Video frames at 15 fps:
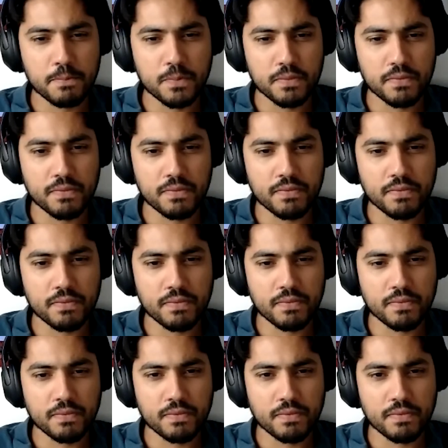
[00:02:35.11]

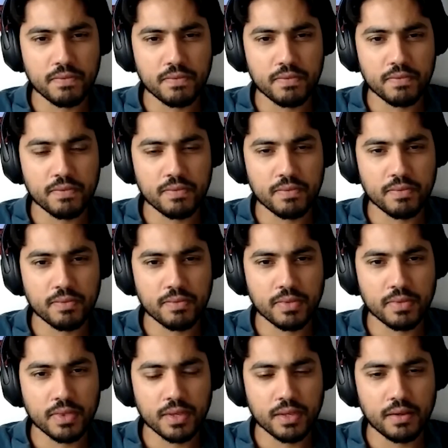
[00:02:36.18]

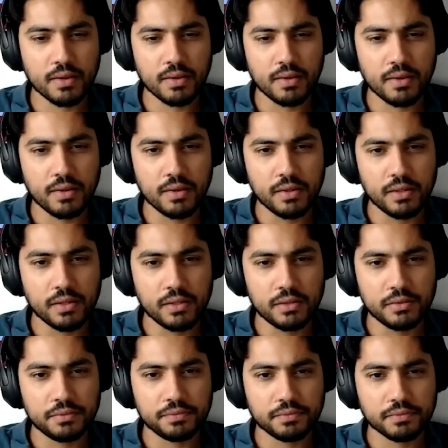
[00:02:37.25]

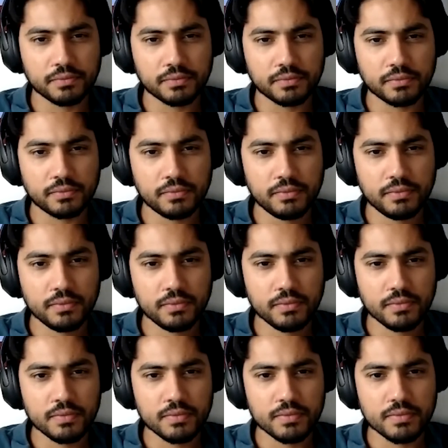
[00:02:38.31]

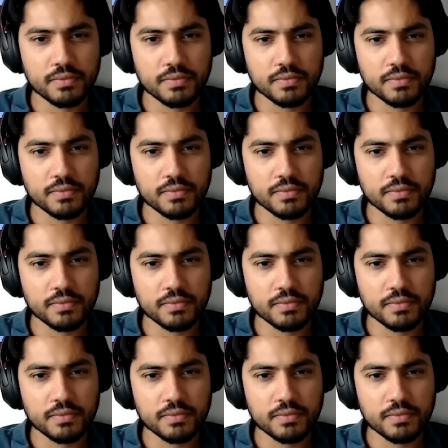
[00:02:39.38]
(silent)